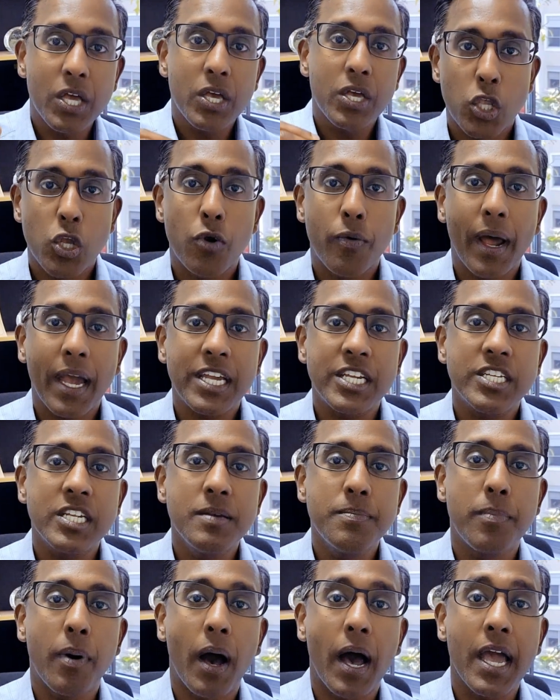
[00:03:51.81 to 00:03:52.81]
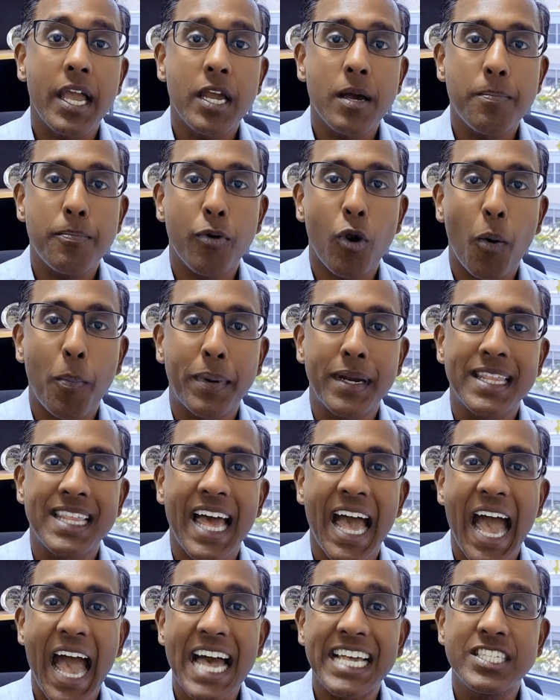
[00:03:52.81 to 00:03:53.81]
you're actually buying a property that
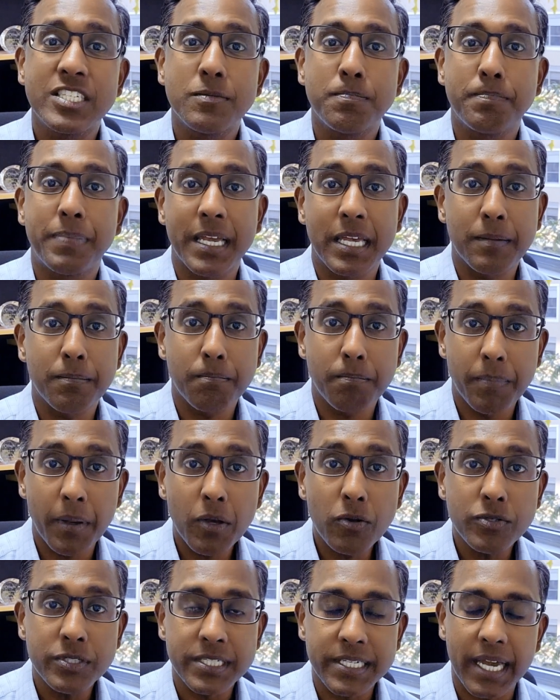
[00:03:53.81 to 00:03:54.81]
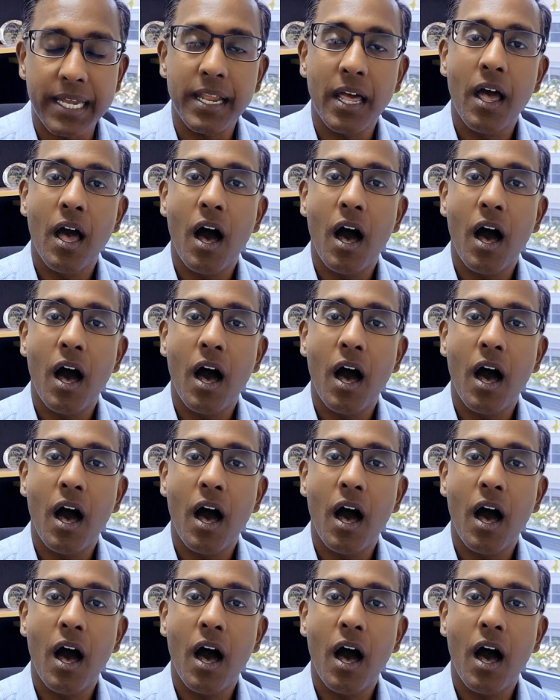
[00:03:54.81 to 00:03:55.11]
hasn't been built yet.